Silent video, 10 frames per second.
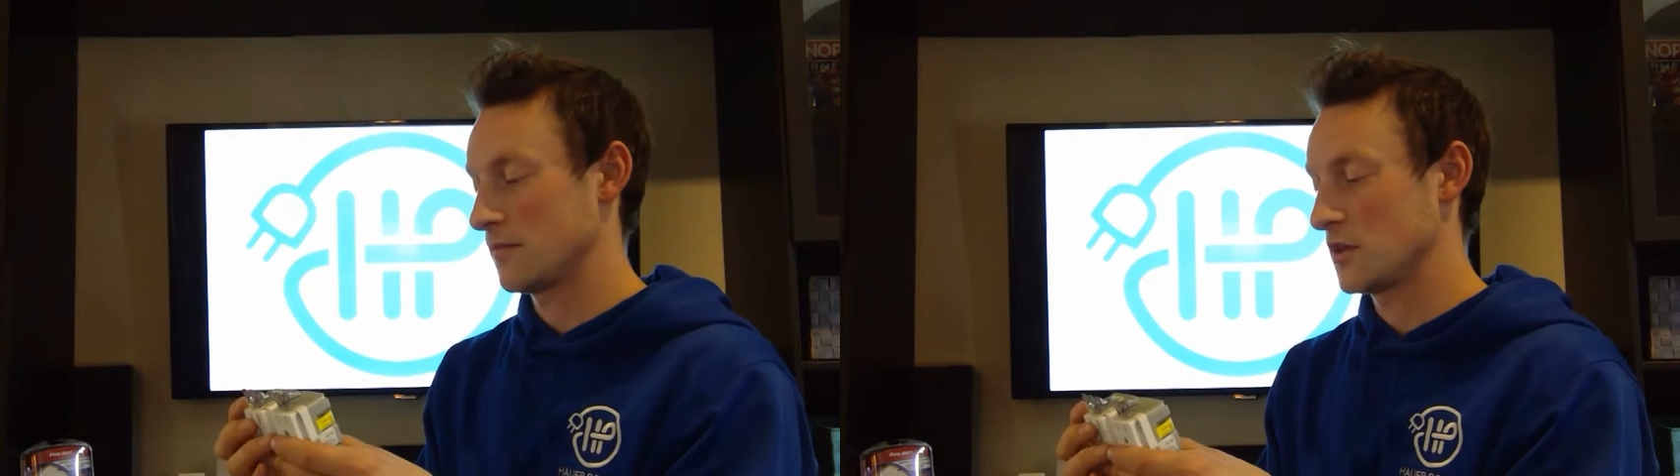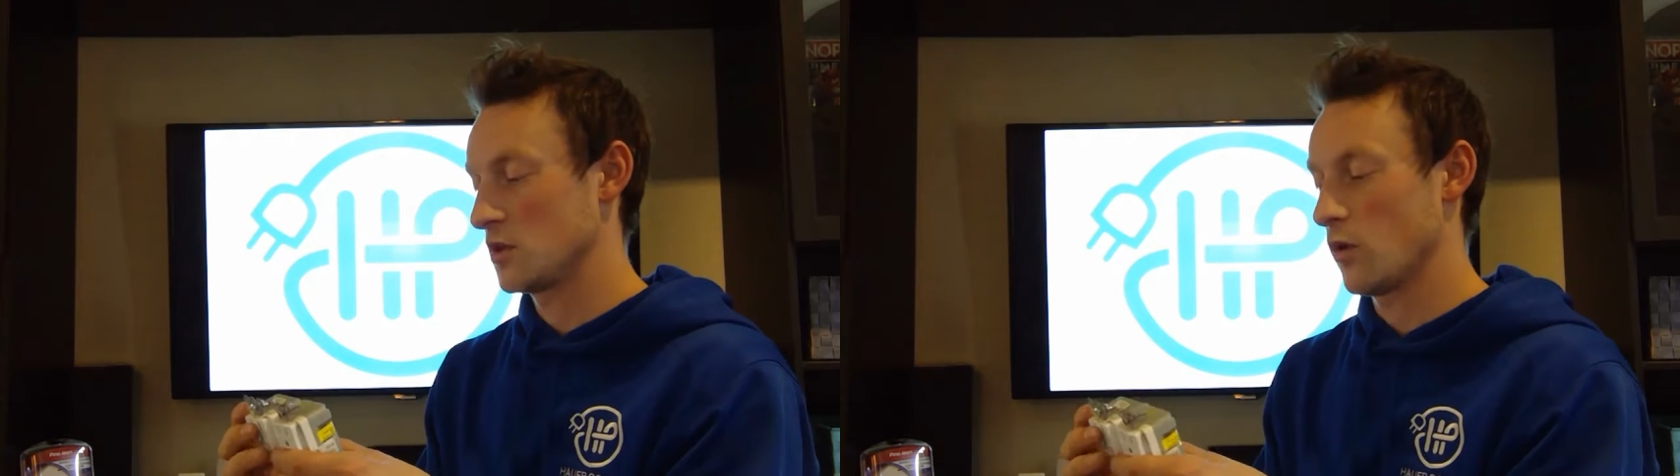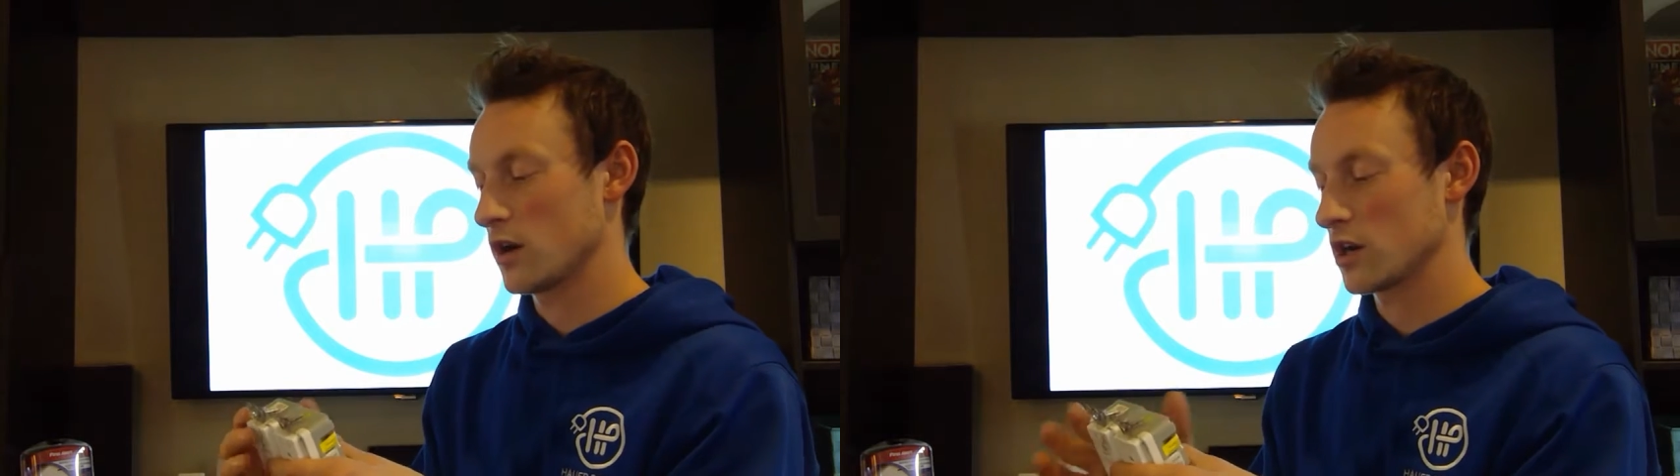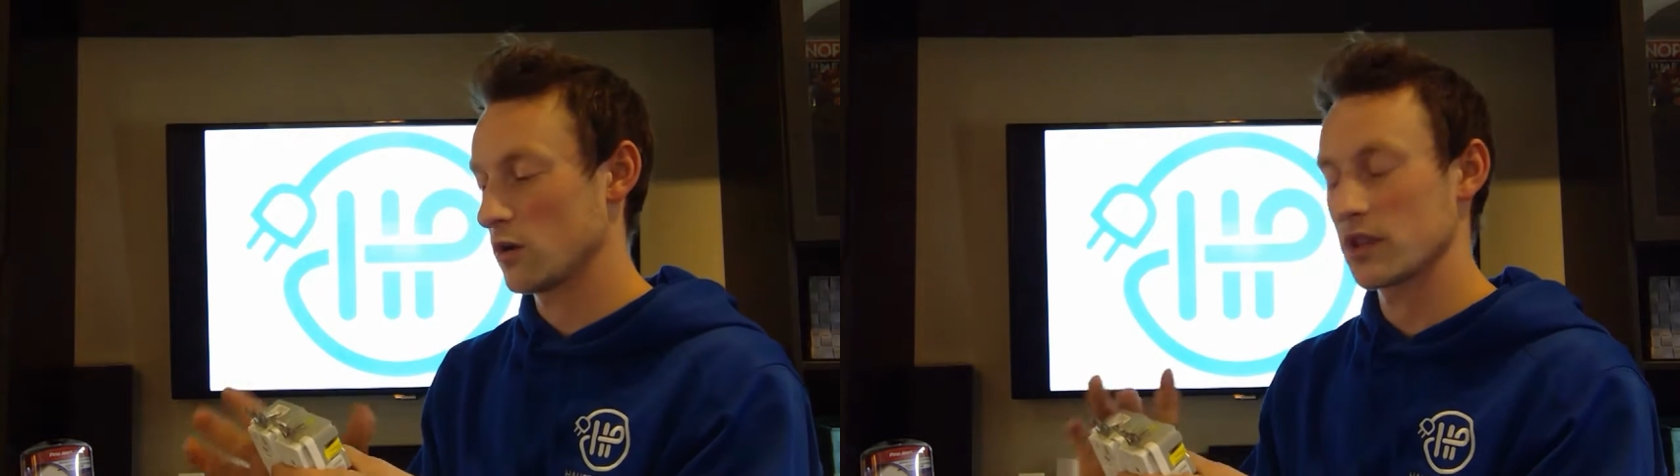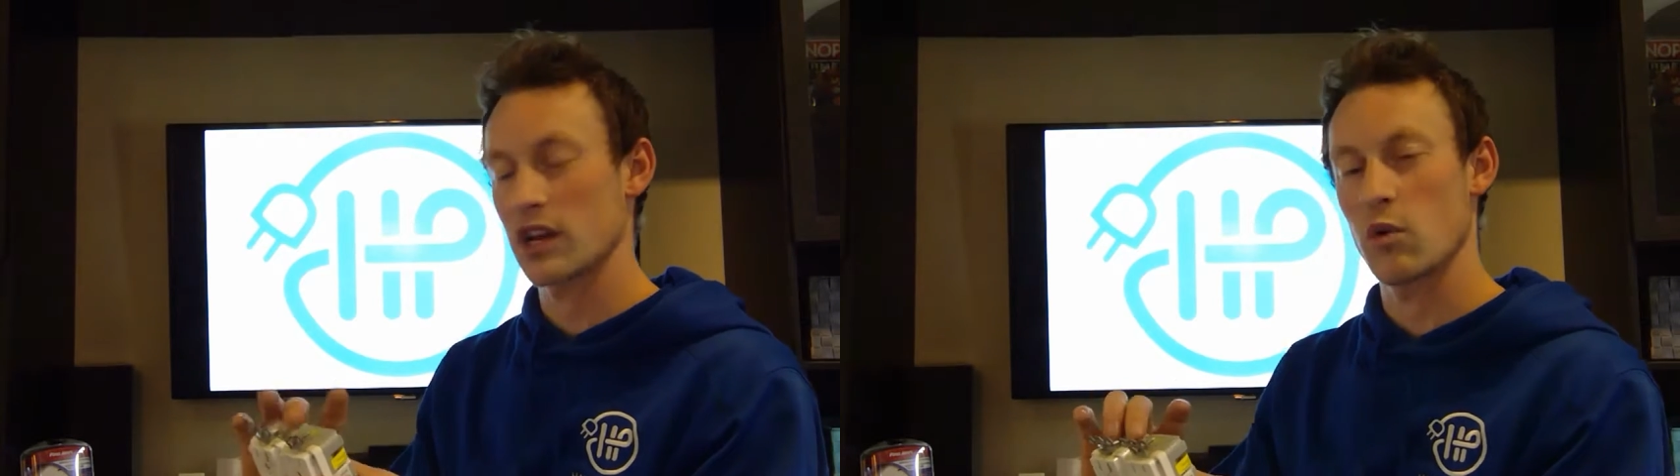you want to go
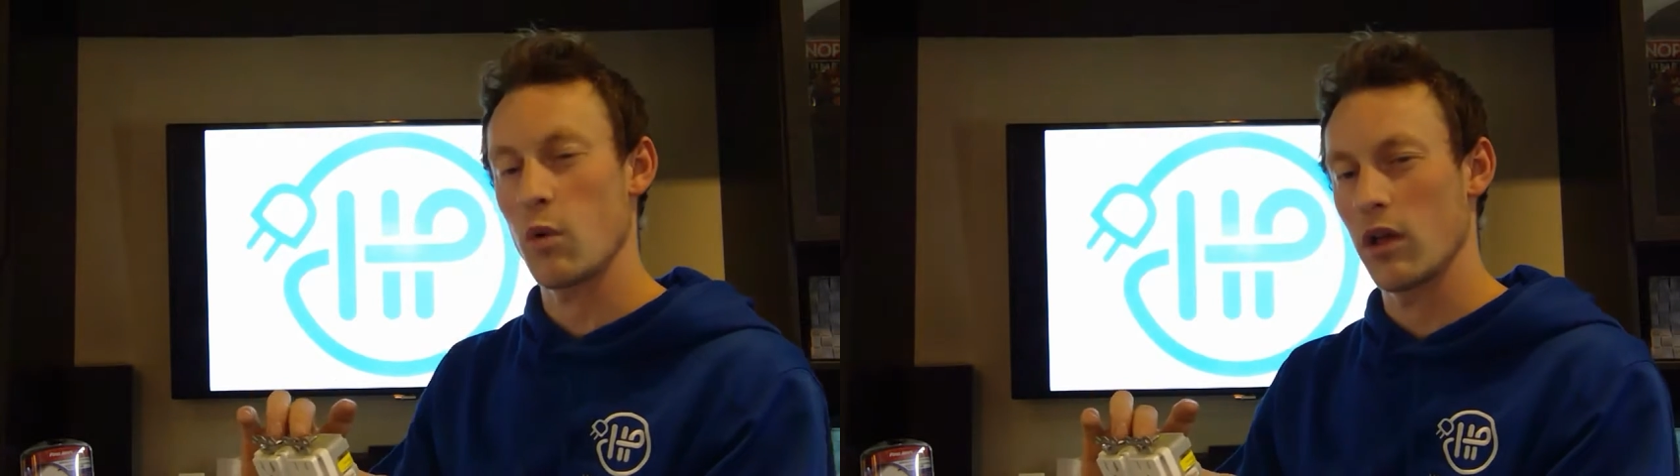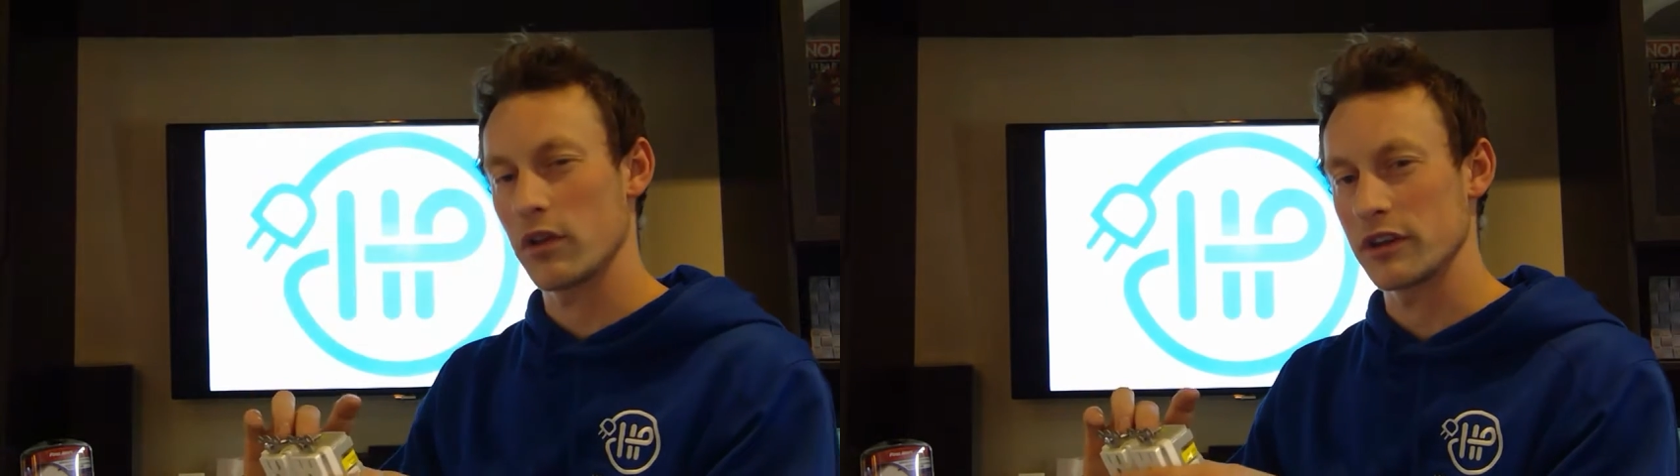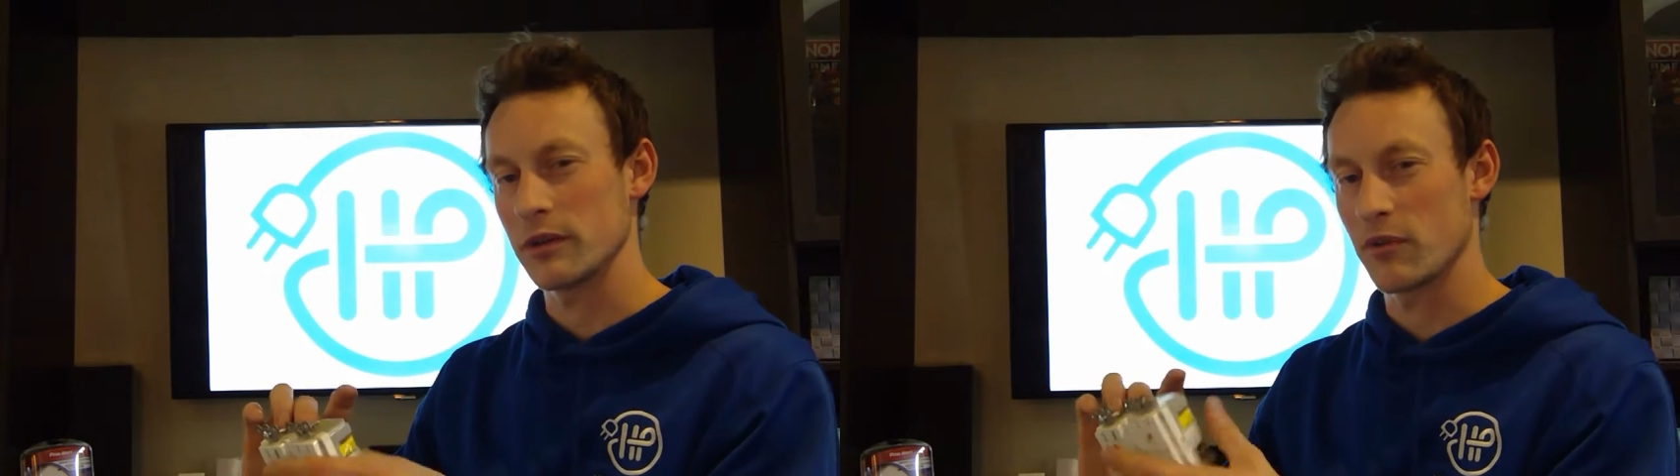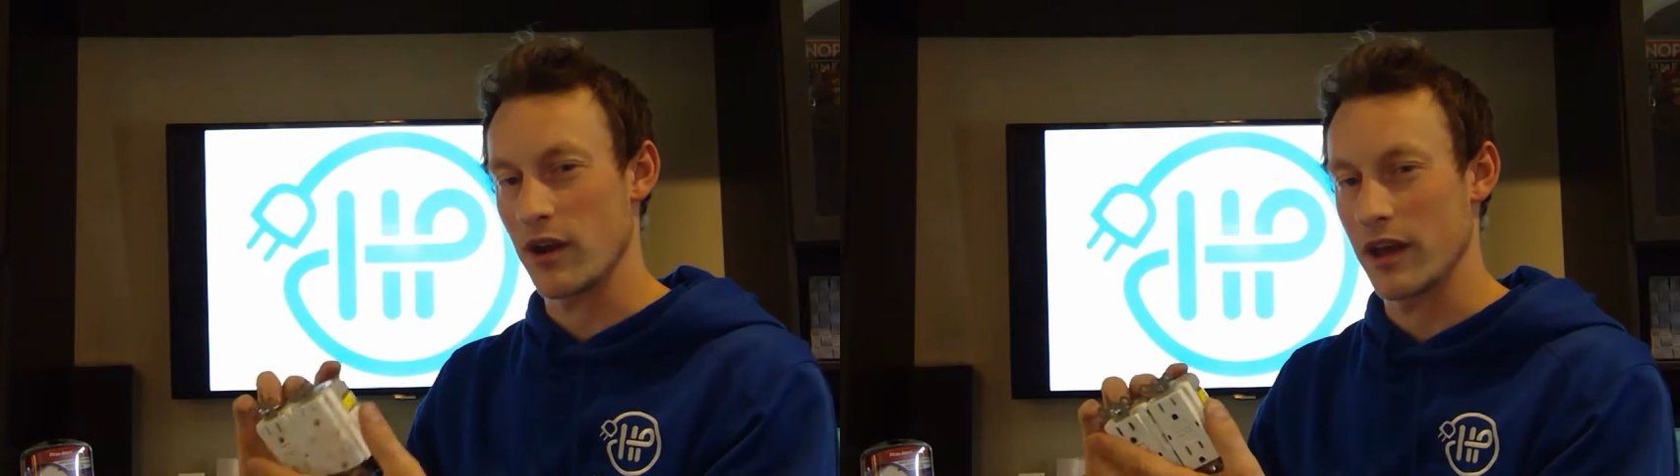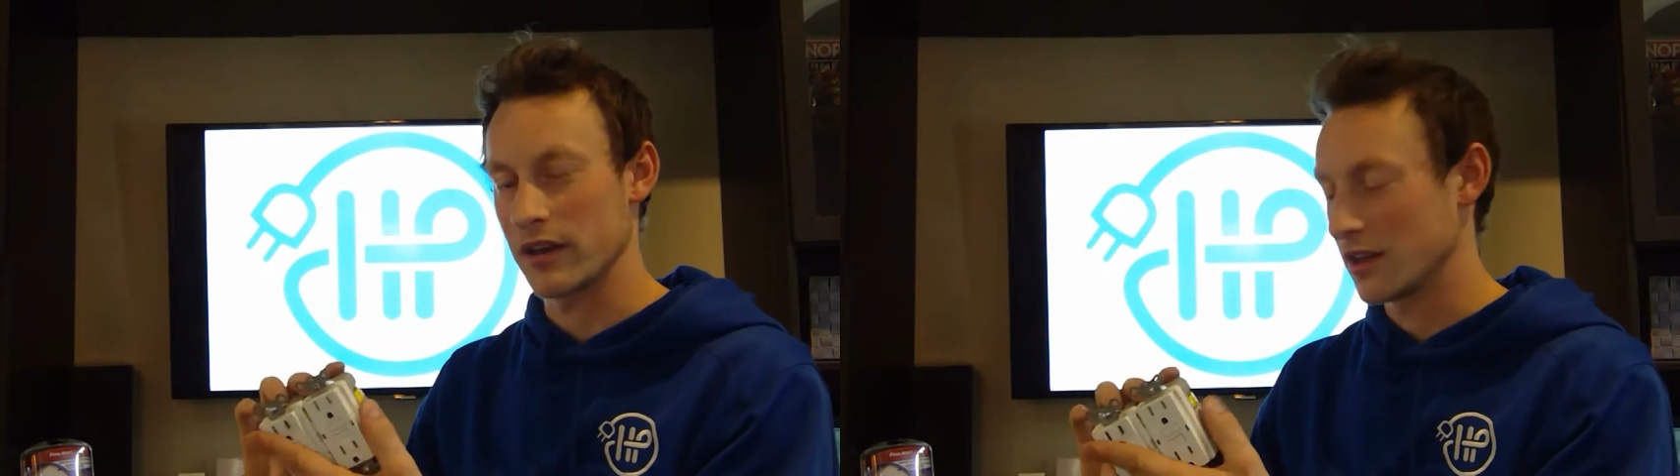with a quality
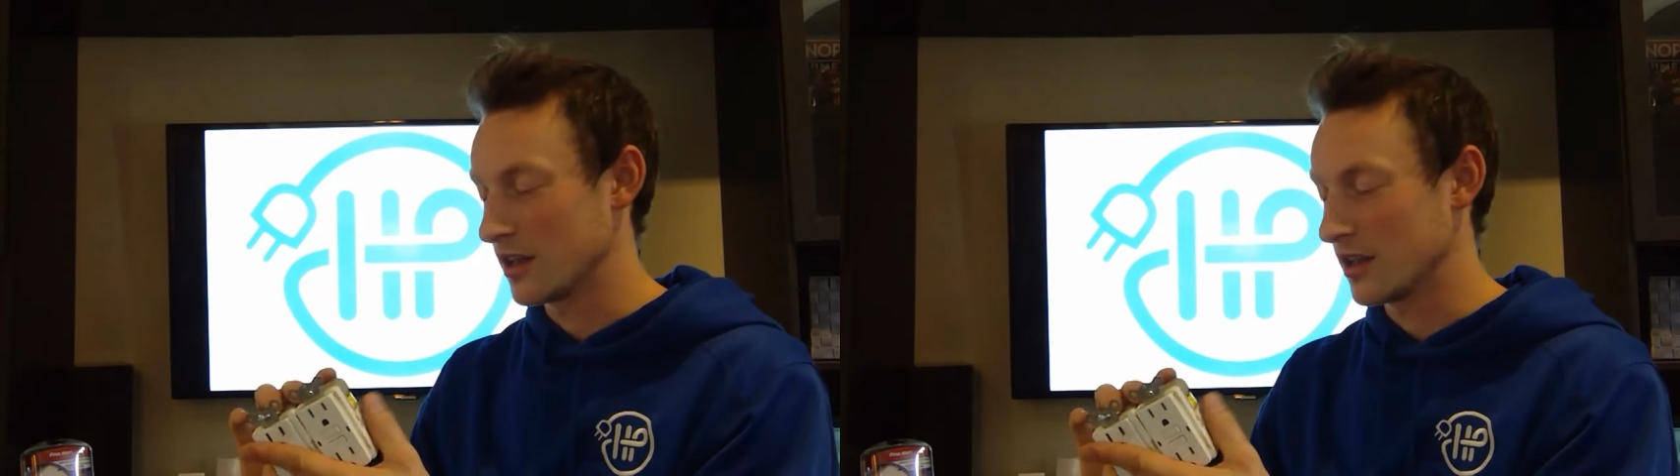brand.